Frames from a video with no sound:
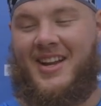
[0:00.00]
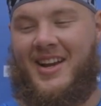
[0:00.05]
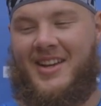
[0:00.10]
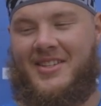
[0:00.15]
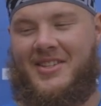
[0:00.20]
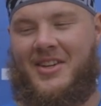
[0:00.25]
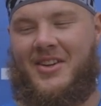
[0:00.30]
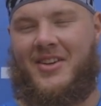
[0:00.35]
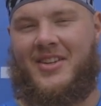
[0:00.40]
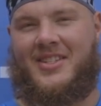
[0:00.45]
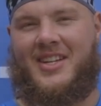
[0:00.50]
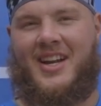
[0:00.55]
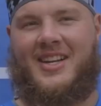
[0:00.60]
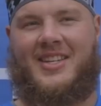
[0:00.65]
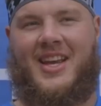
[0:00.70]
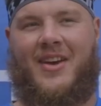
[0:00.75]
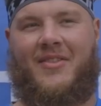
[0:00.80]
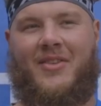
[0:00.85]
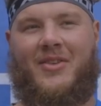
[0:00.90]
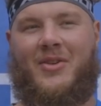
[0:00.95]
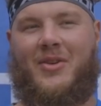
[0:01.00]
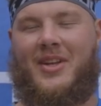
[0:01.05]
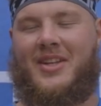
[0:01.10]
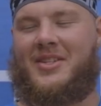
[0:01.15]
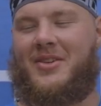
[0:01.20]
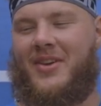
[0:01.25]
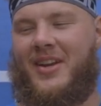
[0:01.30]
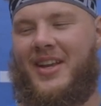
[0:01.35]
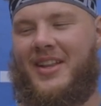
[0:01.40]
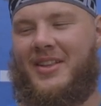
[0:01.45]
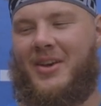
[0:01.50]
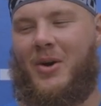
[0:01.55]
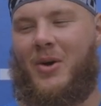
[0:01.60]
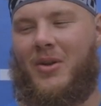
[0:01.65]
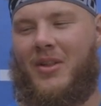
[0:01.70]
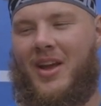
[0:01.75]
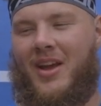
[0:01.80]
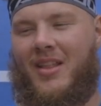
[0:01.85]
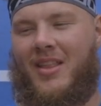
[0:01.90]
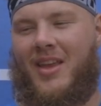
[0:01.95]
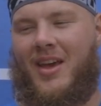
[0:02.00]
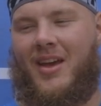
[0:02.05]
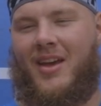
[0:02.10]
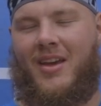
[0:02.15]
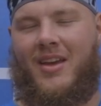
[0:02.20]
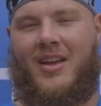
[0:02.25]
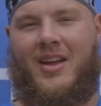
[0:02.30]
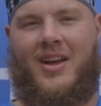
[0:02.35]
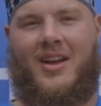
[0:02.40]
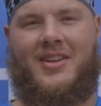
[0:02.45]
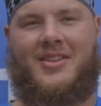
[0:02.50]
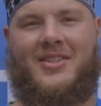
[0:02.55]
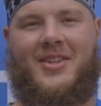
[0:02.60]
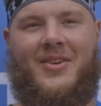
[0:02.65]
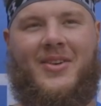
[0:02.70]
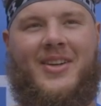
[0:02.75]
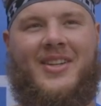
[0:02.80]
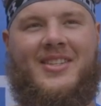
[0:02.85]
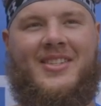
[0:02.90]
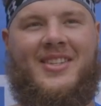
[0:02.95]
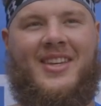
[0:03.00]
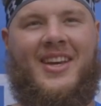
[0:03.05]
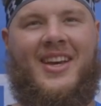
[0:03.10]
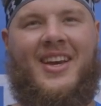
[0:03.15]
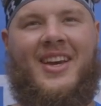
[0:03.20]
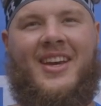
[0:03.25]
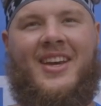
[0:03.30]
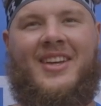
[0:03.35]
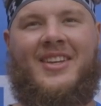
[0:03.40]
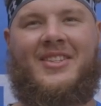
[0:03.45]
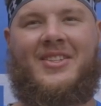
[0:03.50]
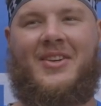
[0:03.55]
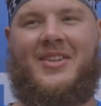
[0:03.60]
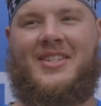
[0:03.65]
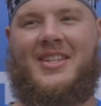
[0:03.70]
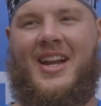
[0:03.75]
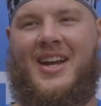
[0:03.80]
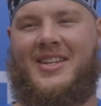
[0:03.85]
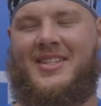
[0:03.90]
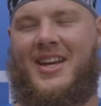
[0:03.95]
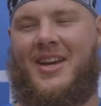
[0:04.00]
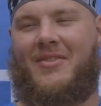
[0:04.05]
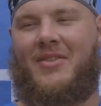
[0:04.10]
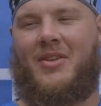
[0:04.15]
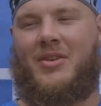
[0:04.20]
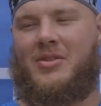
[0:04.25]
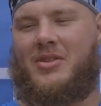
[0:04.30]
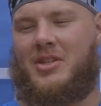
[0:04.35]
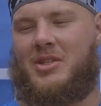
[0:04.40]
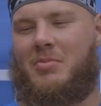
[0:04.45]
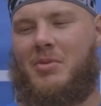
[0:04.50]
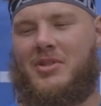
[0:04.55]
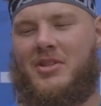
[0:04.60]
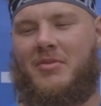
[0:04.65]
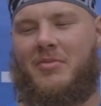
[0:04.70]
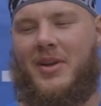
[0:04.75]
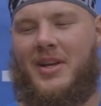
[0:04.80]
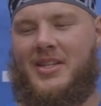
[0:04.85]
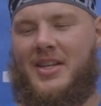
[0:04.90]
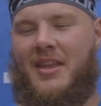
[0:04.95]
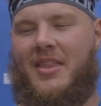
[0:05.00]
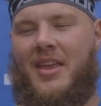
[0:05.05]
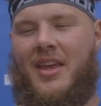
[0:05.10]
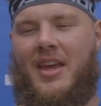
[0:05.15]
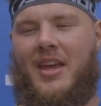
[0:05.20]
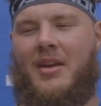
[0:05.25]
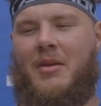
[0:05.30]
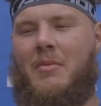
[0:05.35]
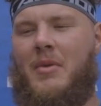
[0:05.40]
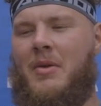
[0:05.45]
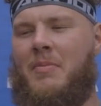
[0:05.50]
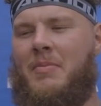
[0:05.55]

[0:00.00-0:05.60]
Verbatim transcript: nice, you know. It's nice having a dude that's going to hit the hole like that. Uh, so it's so it's nice having those explosive plays. I think it,